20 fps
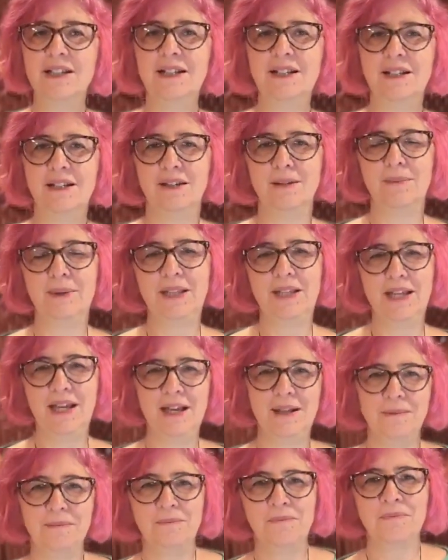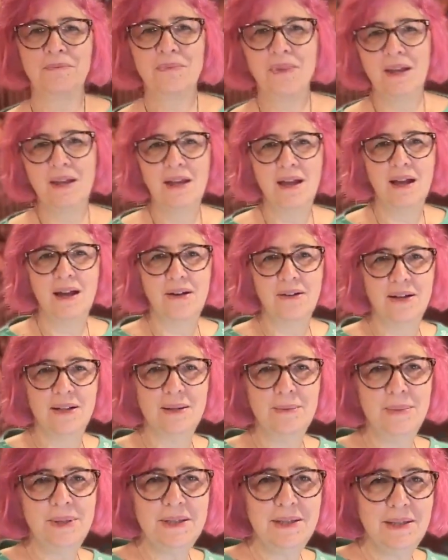clear by the end. All right, let
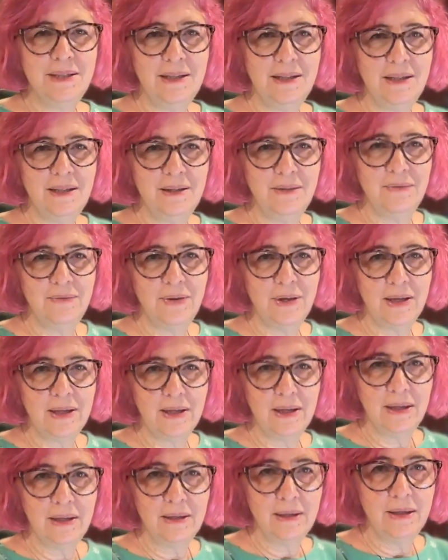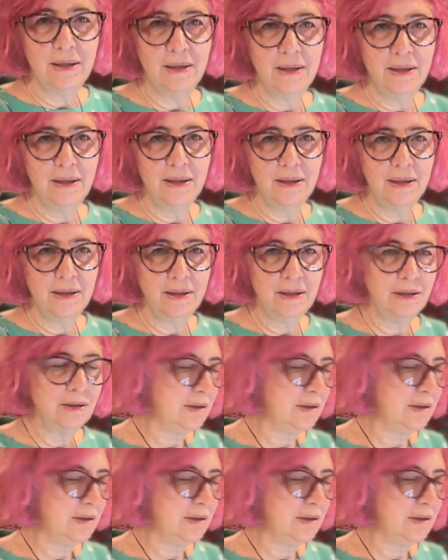me see if I can get